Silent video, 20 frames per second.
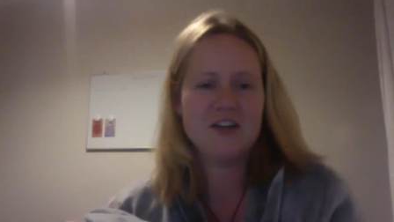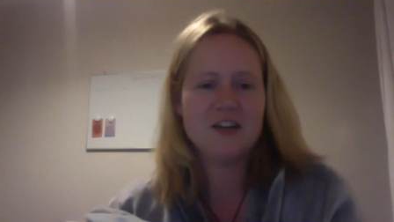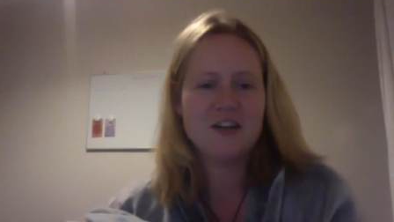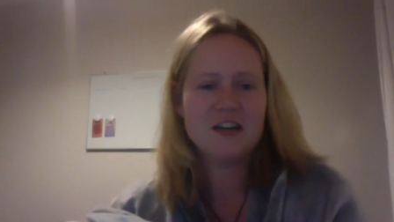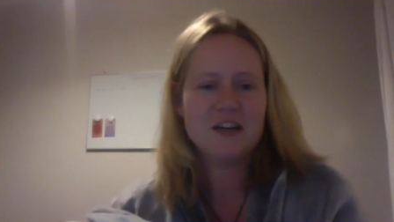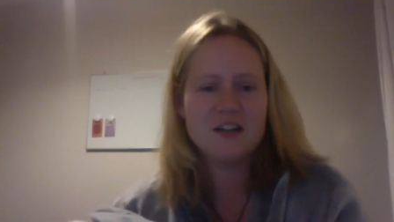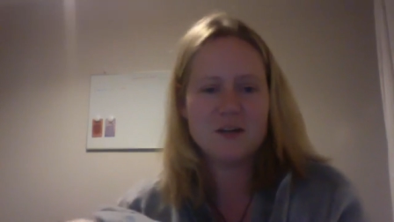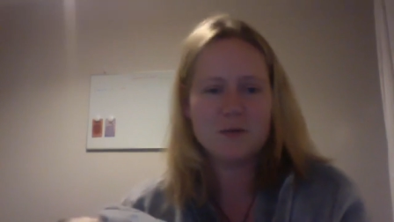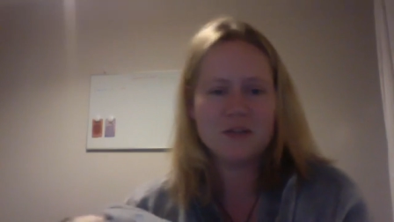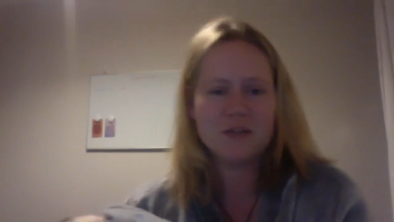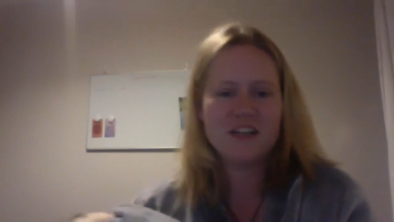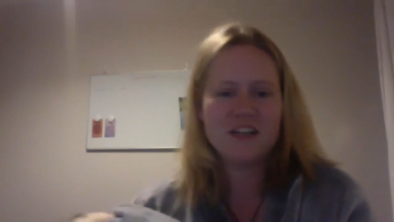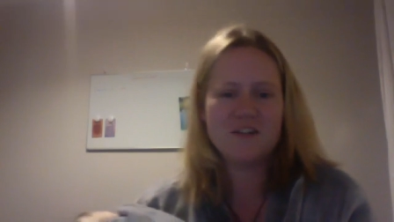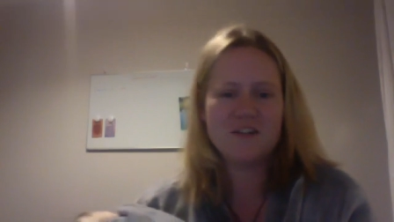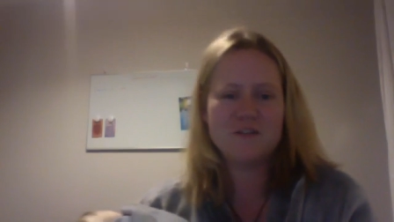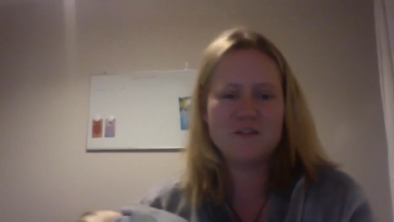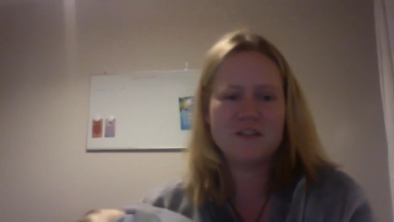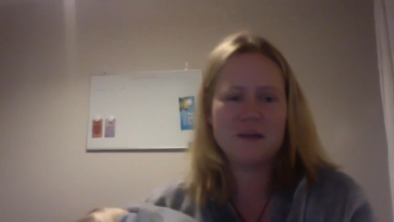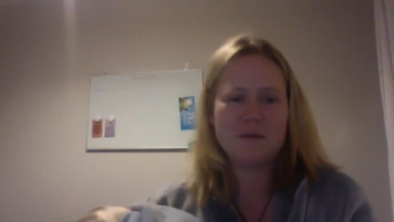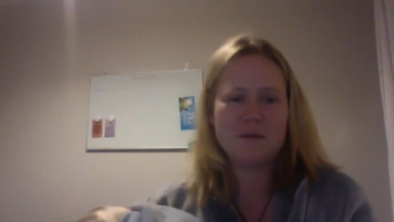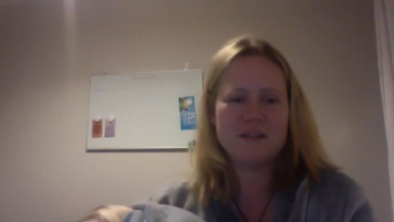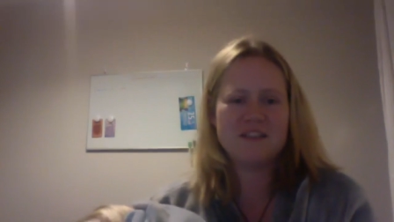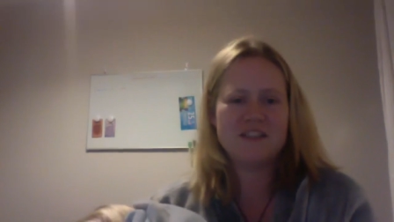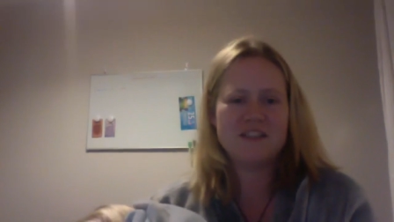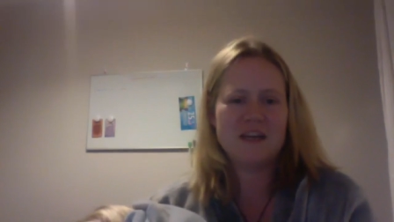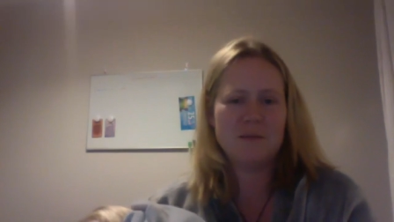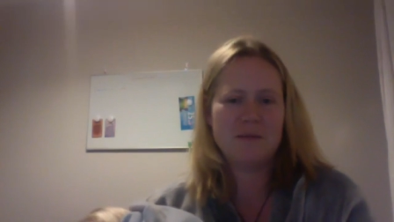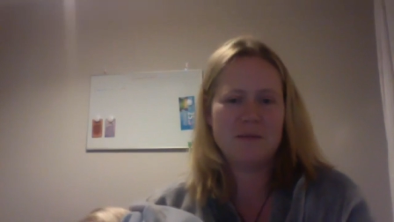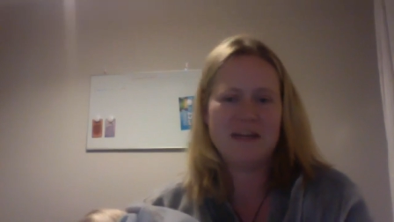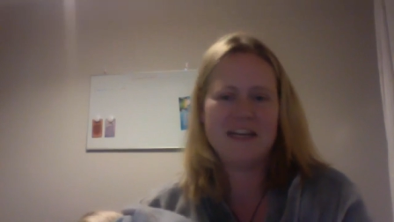I don't want to lift up his
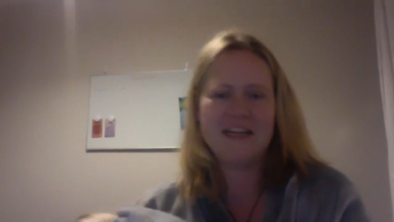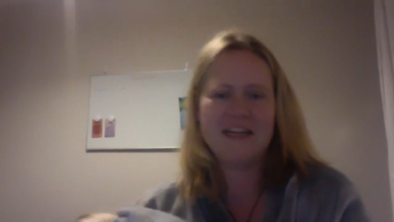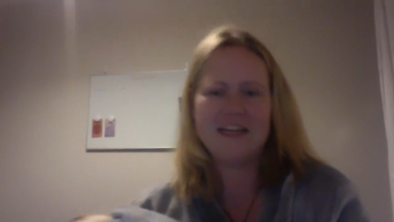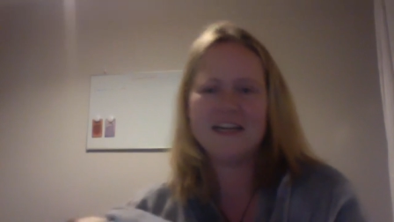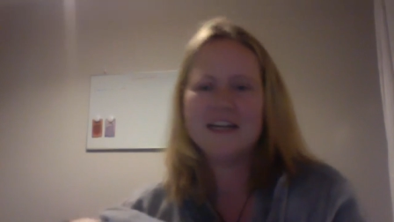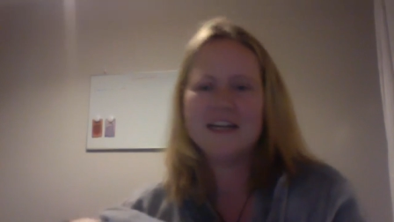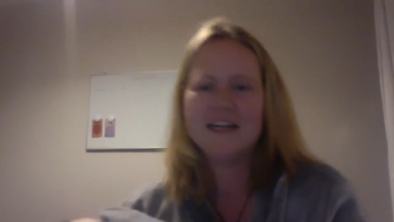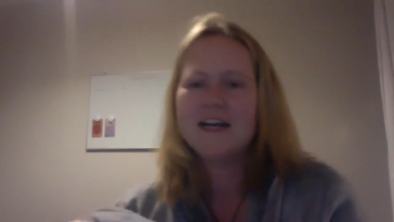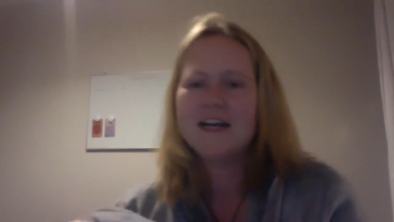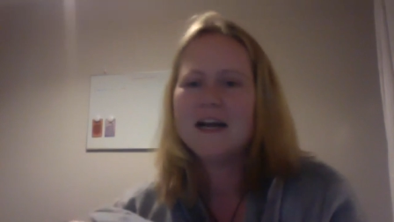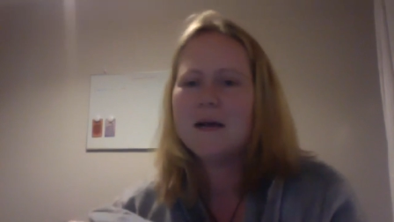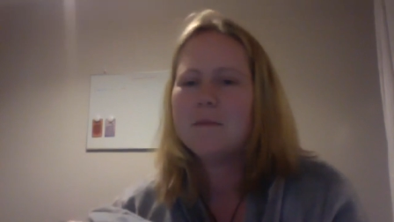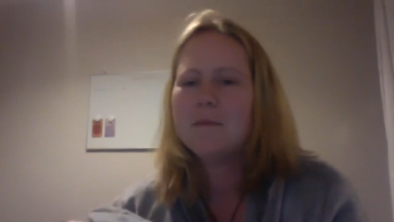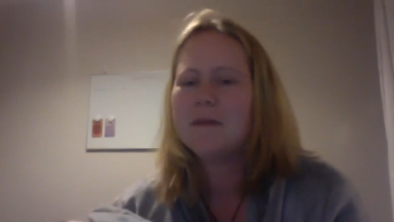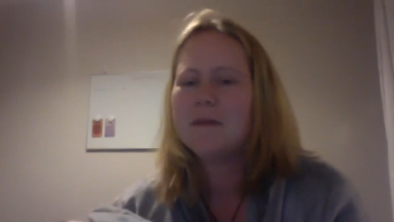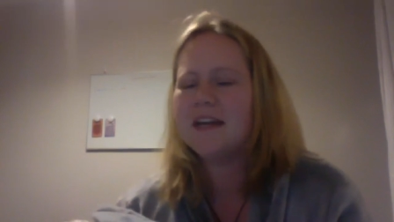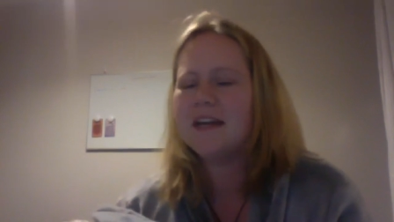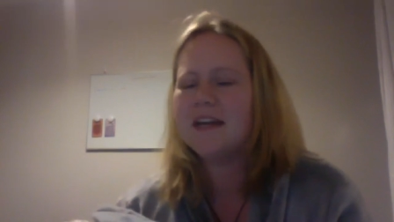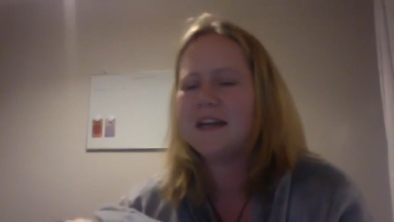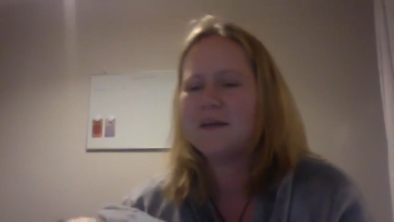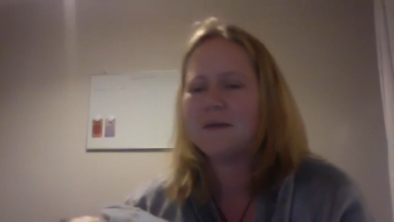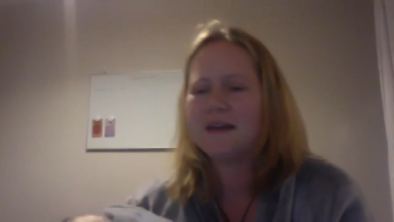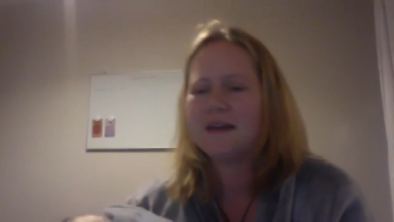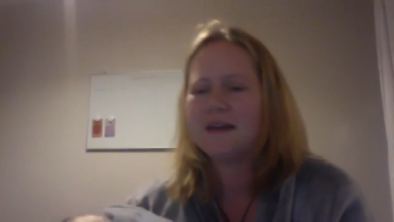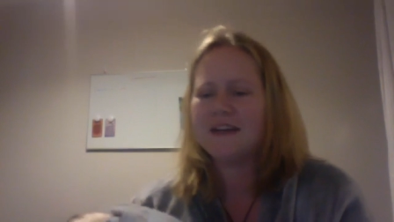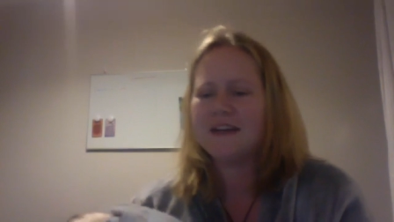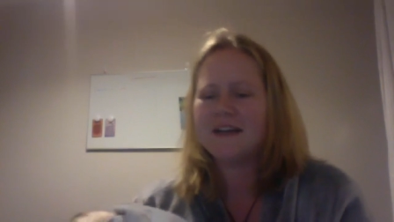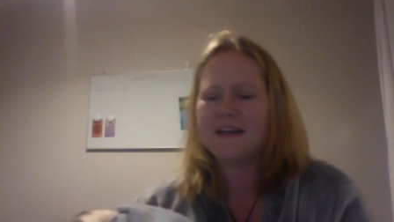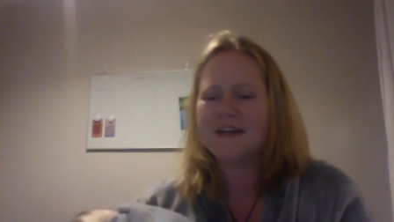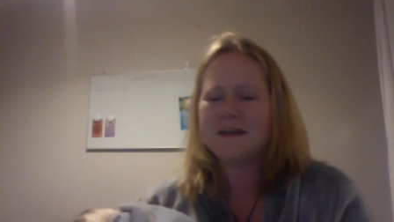blankie. But
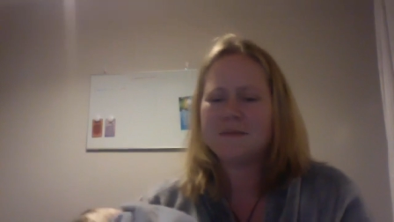anyway,